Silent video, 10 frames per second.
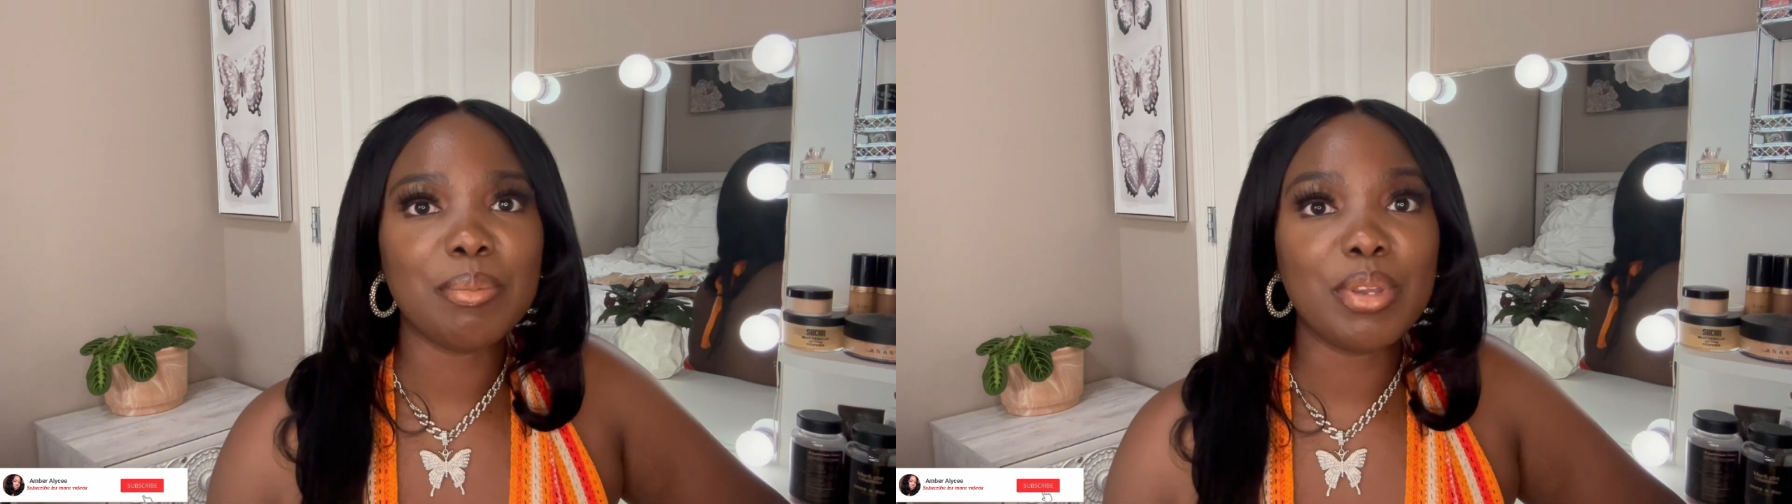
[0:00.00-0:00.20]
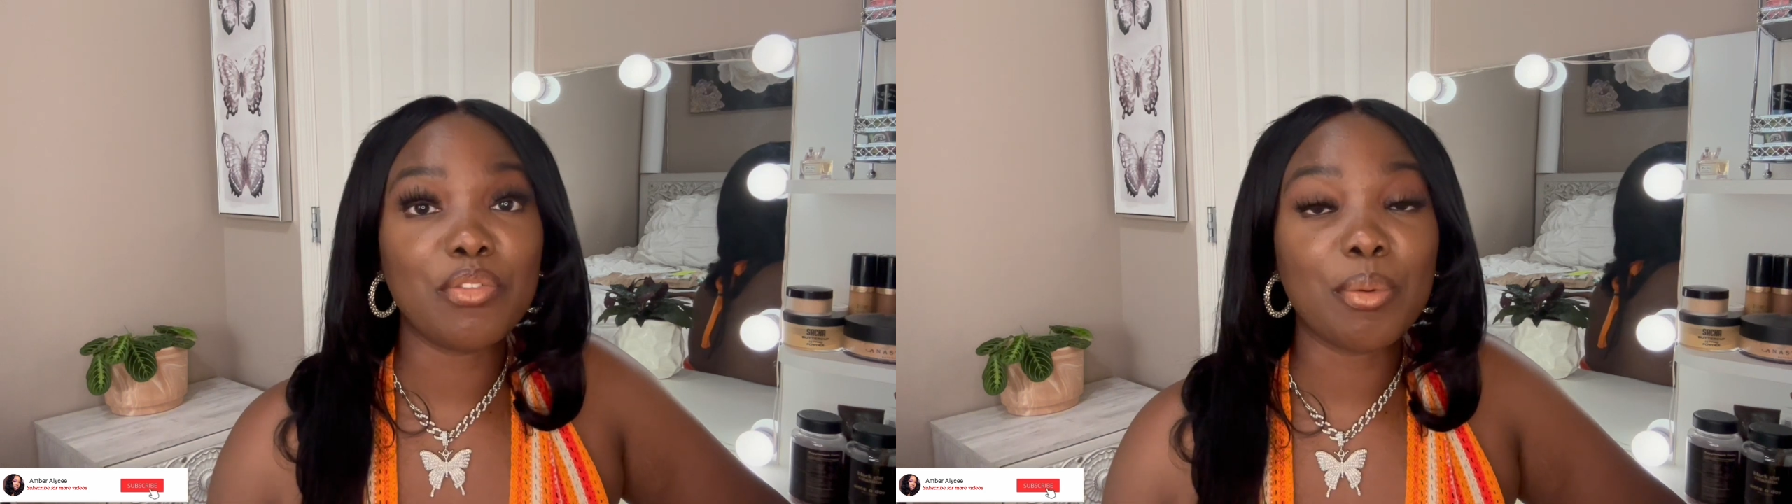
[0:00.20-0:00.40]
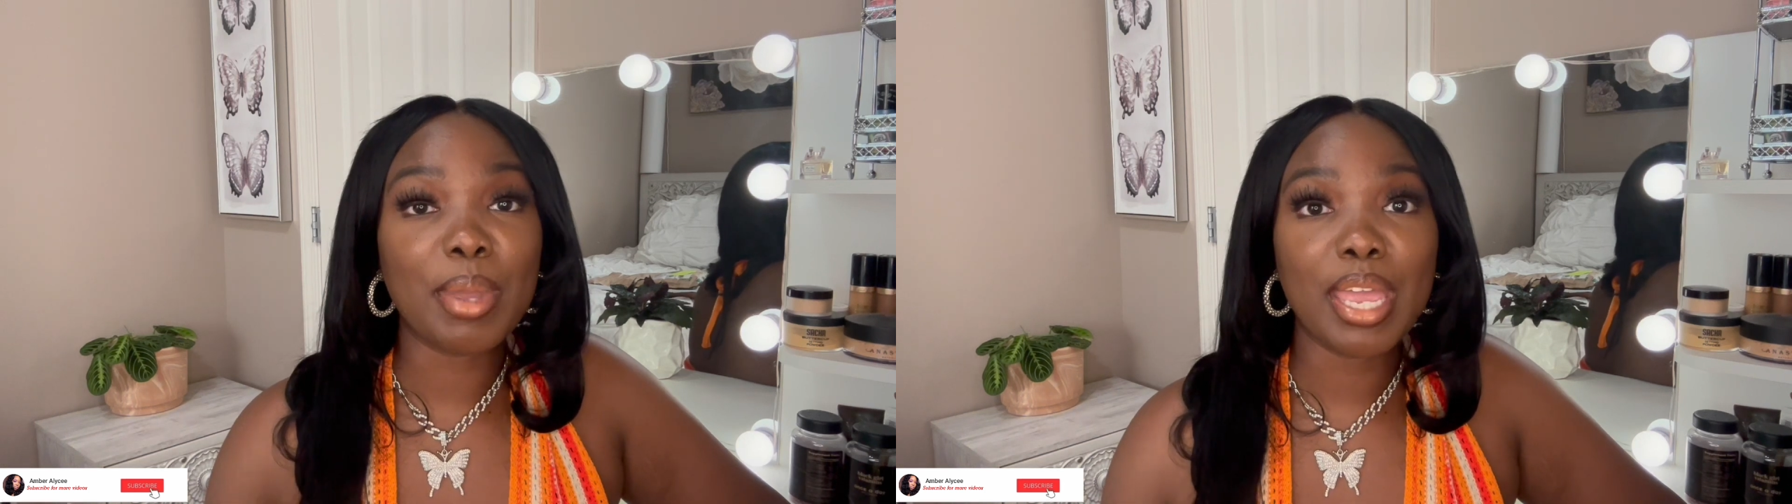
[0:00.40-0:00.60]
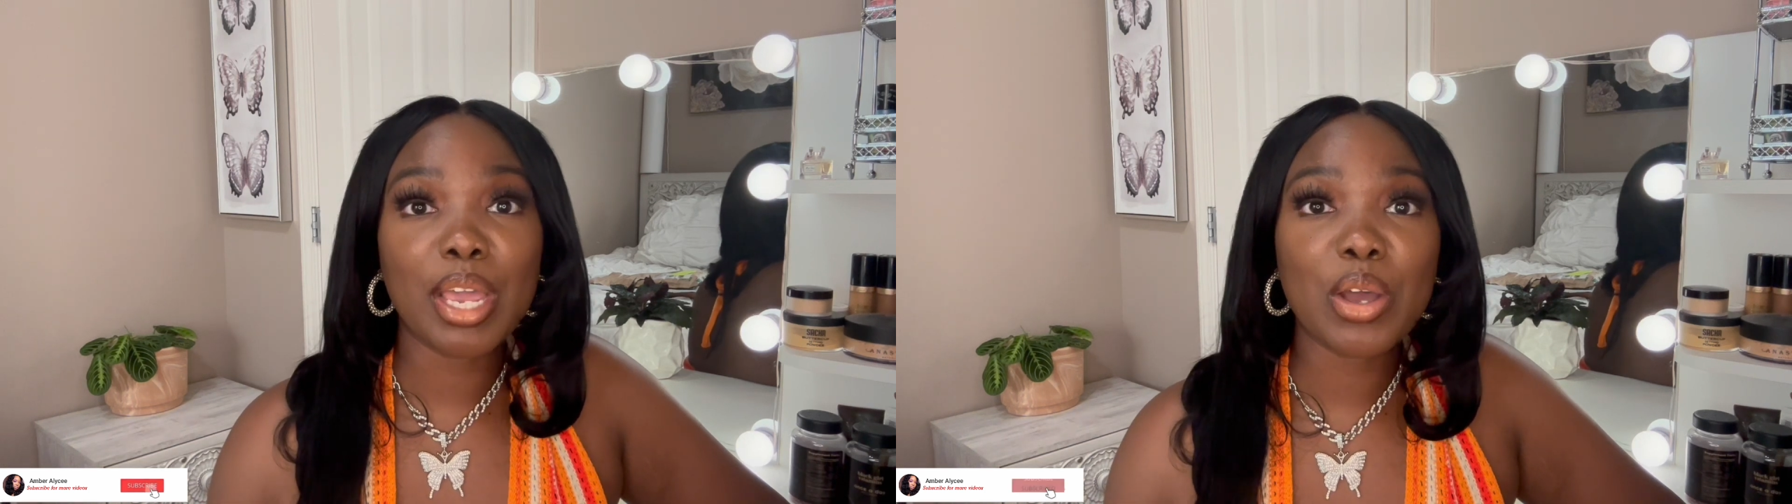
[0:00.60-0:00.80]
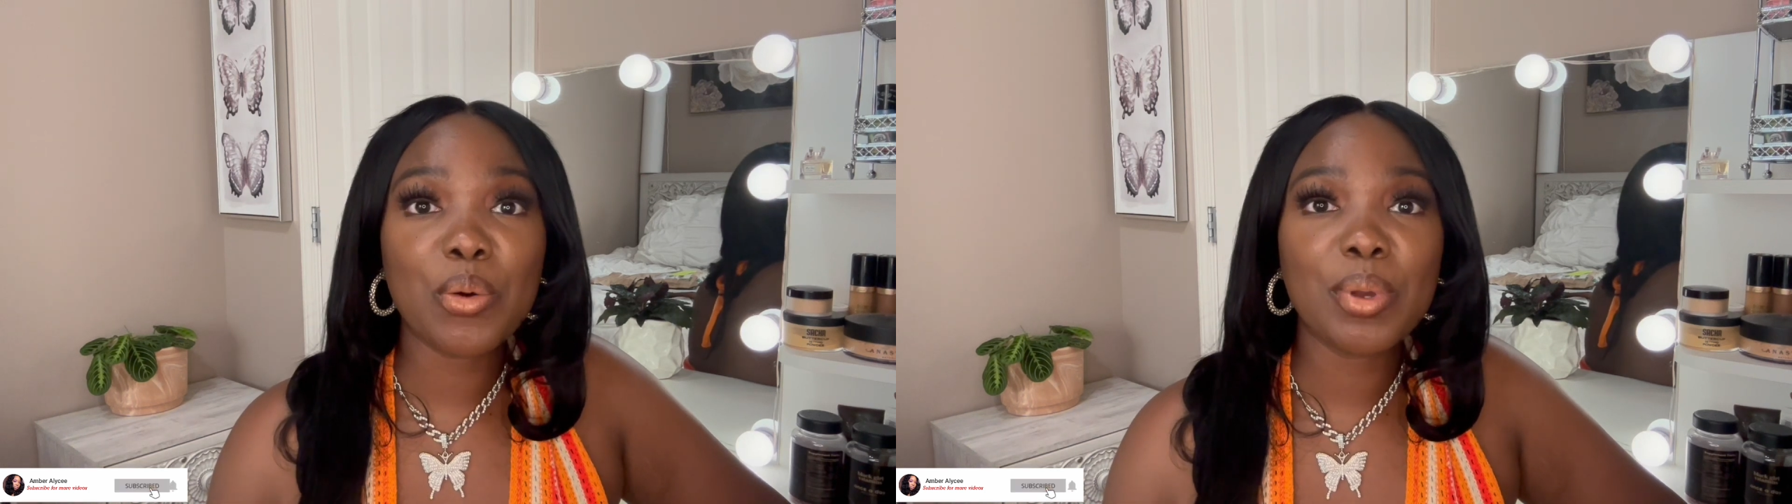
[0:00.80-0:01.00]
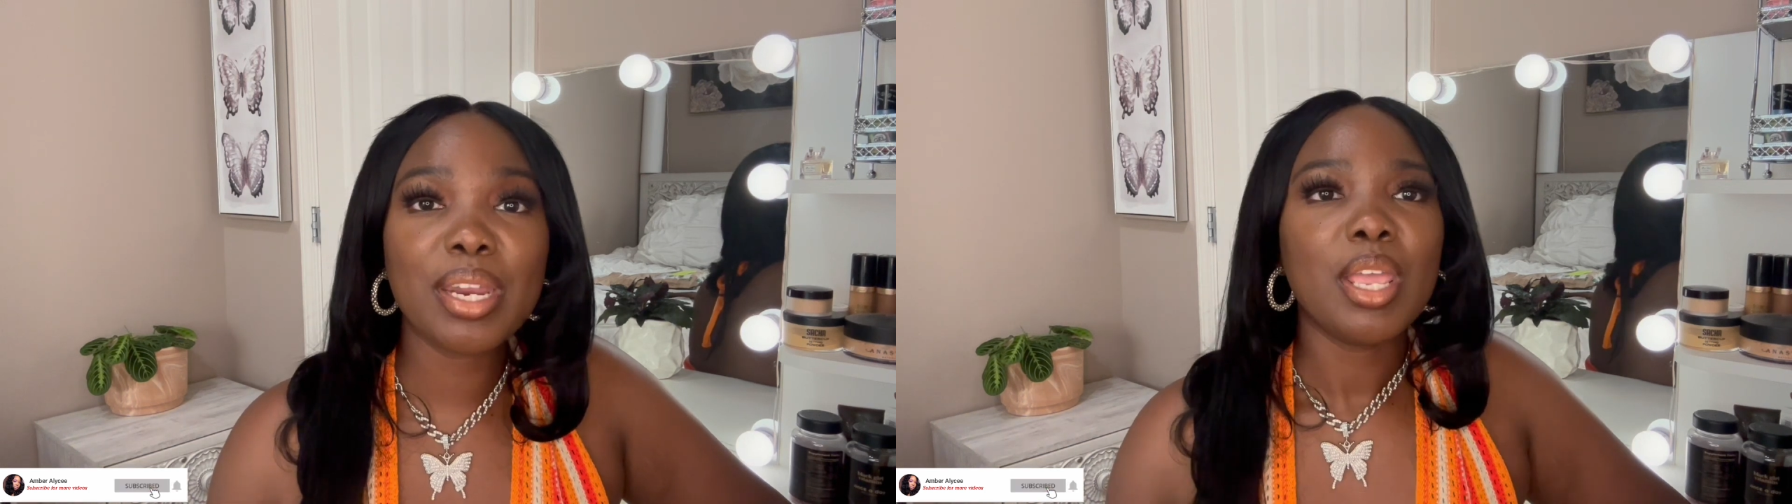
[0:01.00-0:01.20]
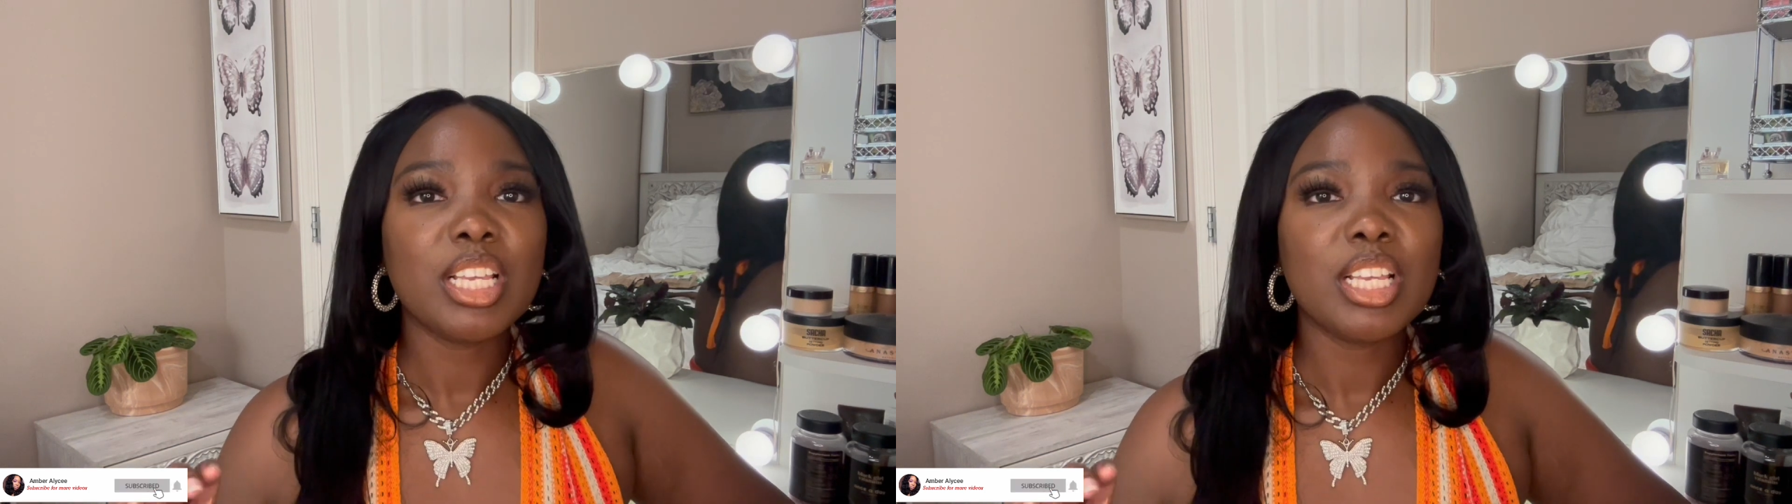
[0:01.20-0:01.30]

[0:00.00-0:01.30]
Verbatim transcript: me from Echoine,